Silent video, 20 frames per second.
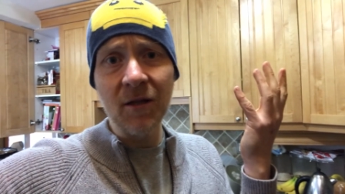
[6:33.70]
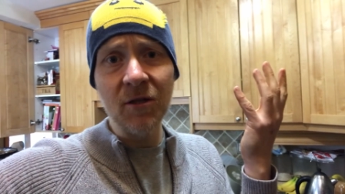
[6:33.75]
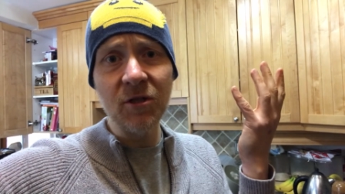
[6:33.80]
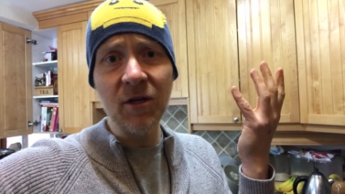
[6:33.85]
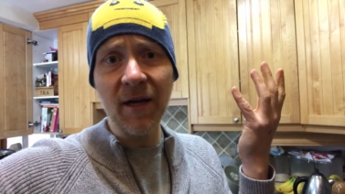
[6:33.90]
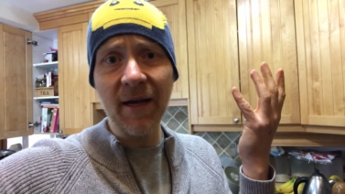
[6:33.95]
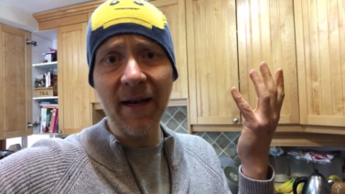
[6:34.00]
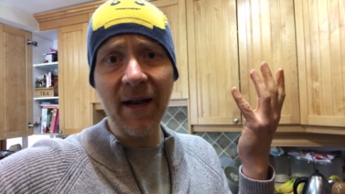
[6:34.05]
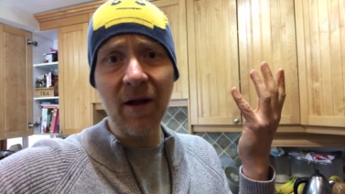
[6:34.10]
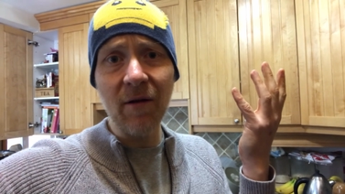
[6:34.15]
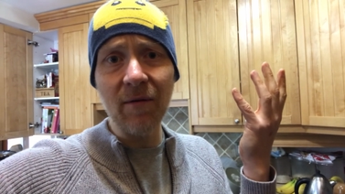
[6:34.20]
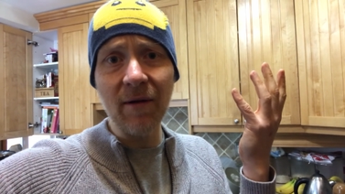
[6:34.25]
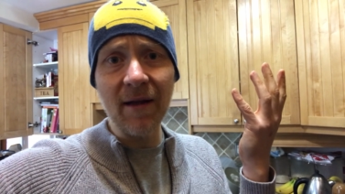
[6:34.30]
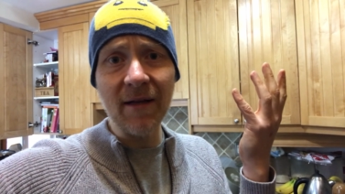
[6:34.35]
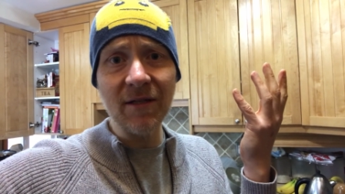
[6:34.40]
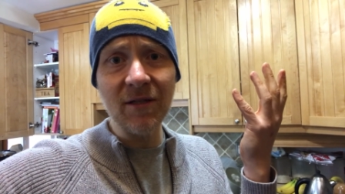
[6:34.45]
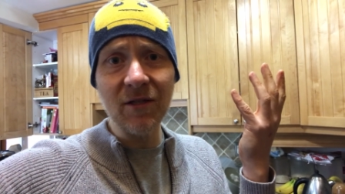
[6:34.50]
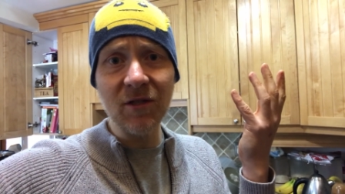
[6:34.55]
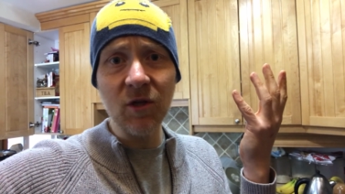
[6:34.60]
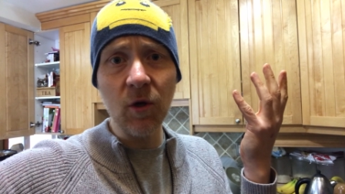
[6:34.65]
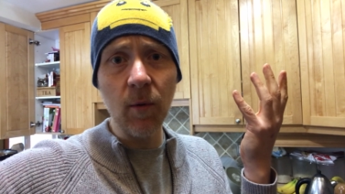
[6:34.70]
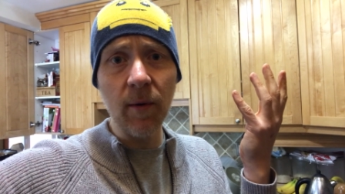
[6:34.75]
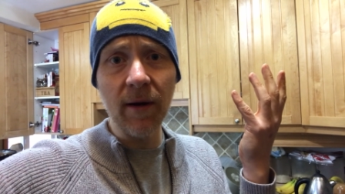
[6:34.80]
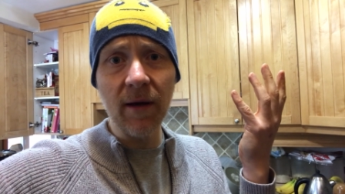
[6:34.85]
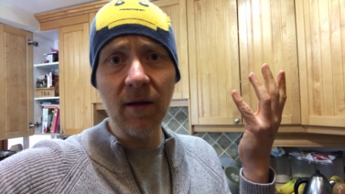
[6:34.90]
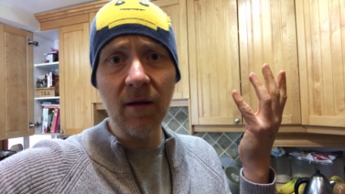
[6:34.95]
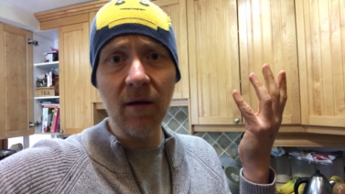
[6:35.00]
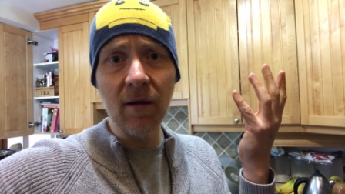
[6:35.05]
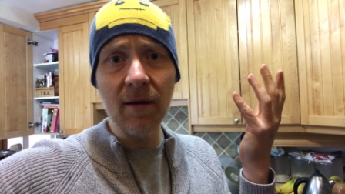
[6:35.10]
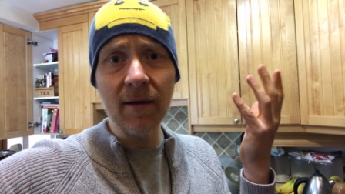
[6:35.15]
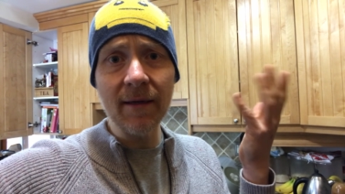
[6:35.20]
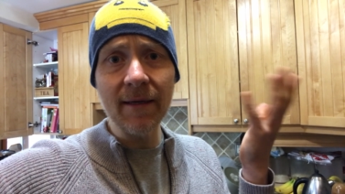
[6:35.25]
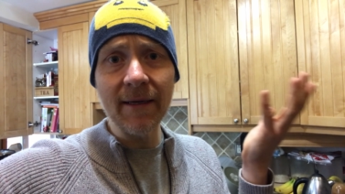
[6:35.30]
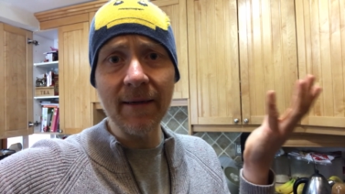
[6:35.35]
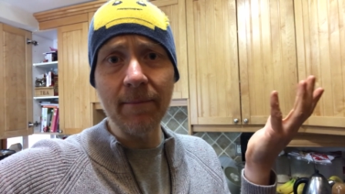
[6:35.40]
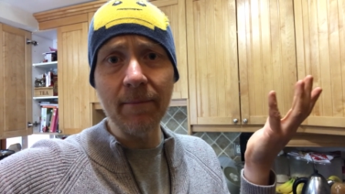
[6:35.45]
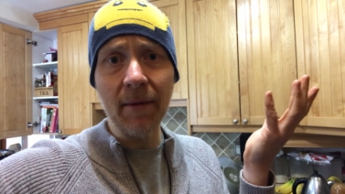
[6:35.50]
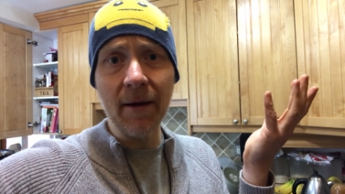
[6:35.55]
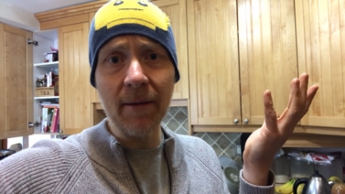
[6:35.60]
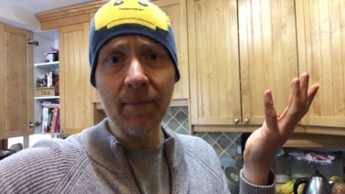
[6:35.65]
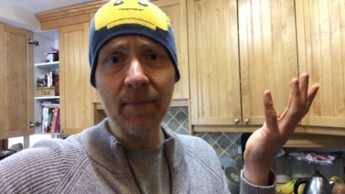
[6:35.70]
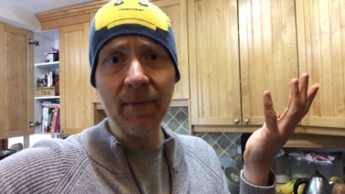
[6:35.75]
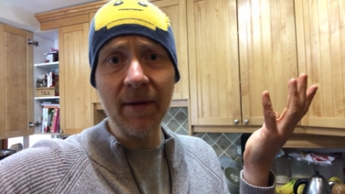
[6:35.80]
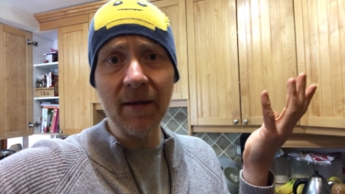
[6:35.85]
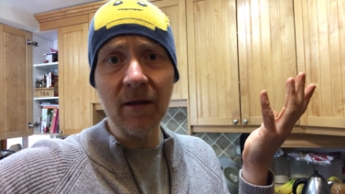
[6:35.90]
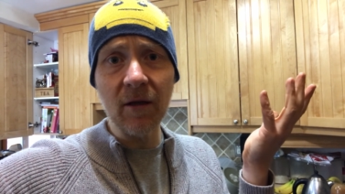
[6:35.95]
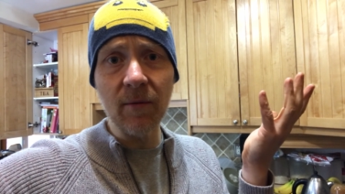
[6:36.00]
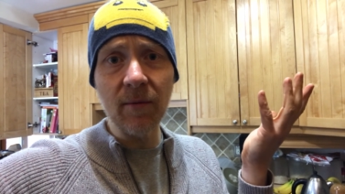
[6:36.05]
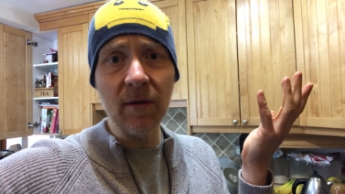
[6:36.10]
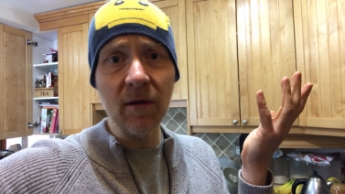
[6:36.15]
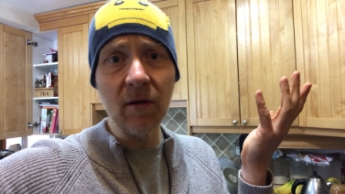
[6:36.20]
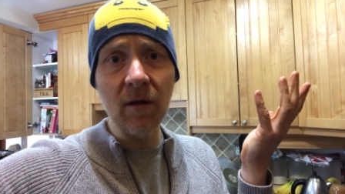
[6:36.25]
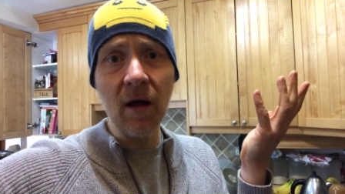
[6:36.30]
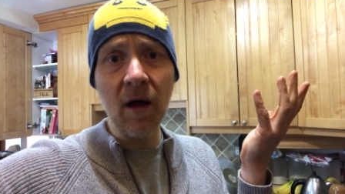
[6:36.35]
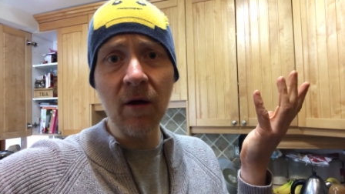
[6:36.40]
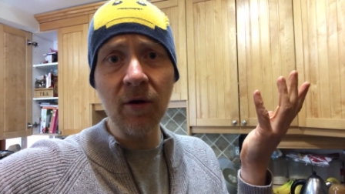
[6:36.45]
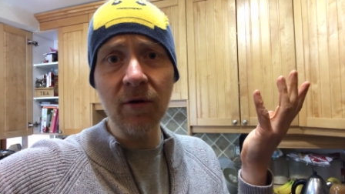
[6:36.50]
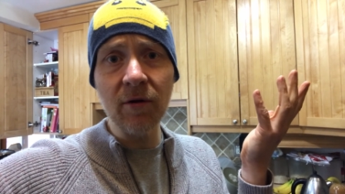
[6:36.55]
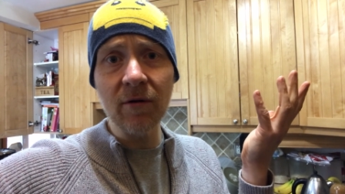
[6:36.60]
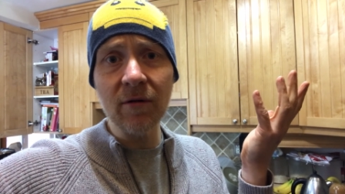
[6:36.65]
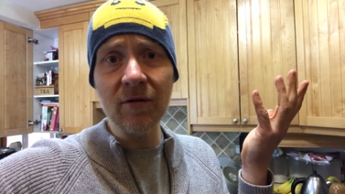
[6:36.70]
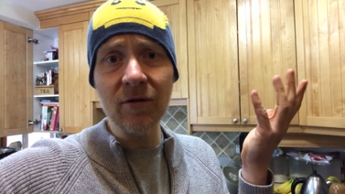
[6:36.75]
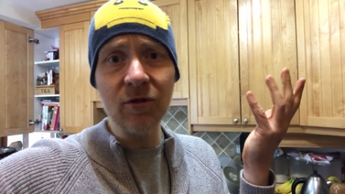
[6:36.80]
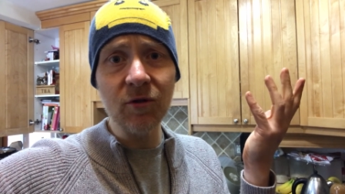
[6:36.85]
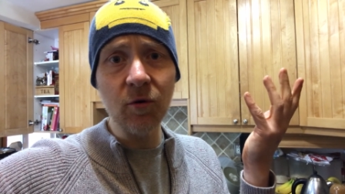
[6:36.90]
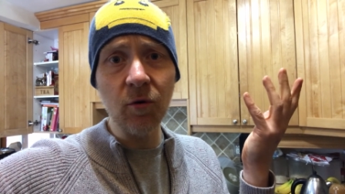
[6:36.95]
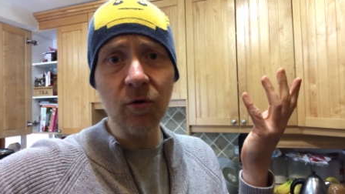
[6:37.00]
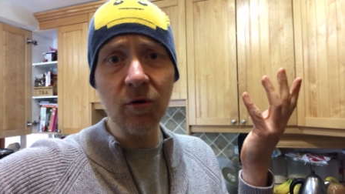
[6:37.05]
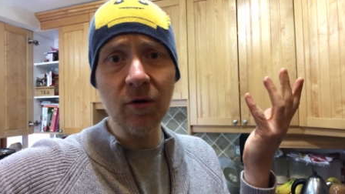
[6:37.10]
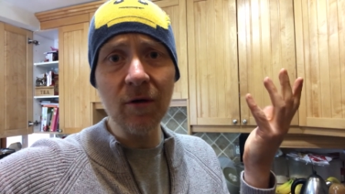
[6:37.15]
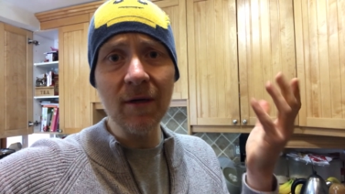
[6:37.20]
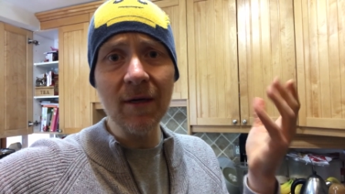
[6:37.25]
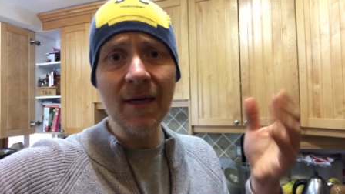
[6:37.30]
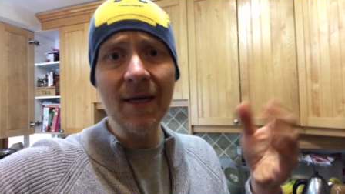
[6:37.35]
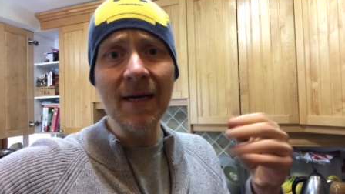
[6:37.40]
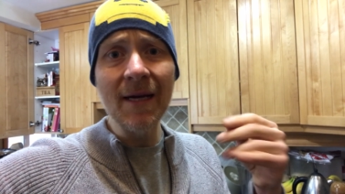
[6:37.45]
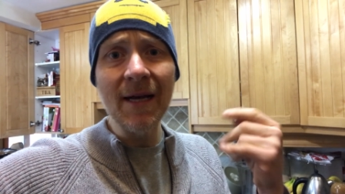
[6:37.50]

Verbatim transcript: Check it out as it's going along. It might be a little bit longer or shorter.